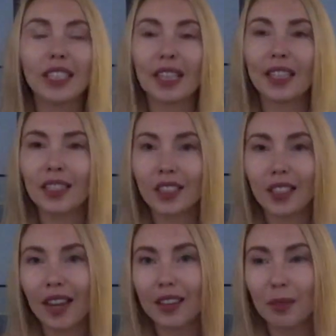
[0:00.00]
like
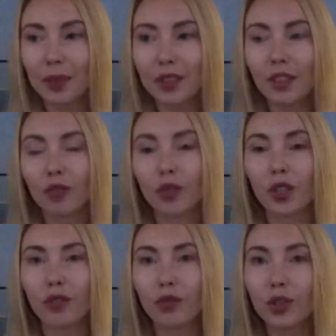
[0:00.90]
inside the building for
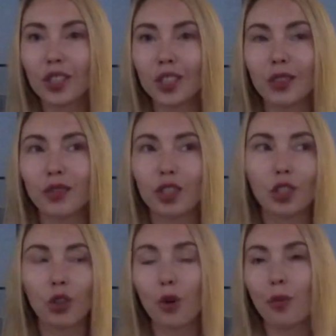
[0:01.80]
the furniture, which
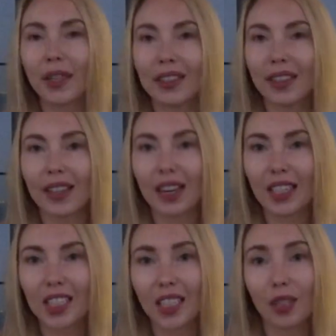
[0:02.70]
nobody like
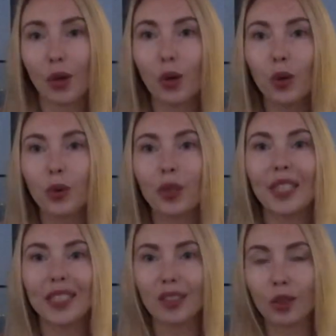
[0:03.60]
actually go
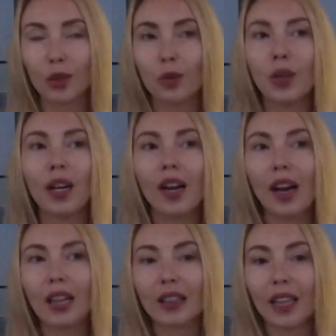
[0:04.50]
into
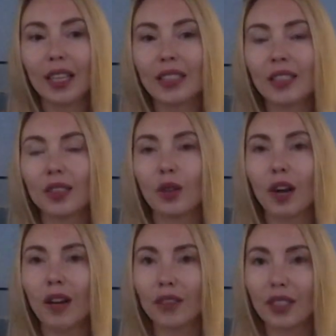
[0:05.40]
unless you
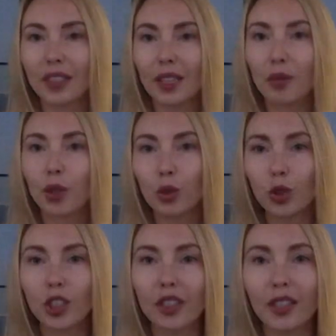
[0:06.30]
have like some
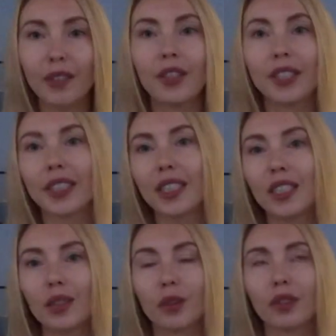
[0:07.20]
huge delivery
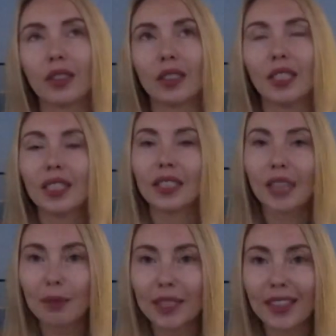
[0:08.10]
or
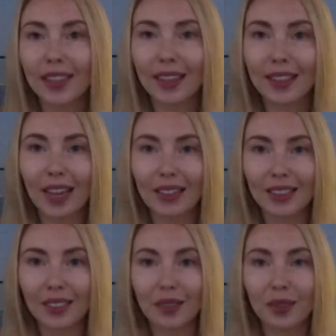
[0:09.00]
something like that.
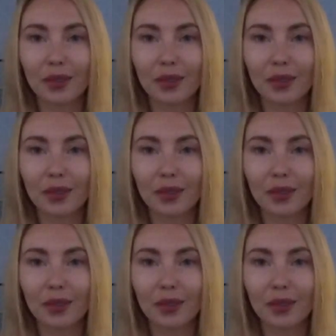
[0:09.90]
So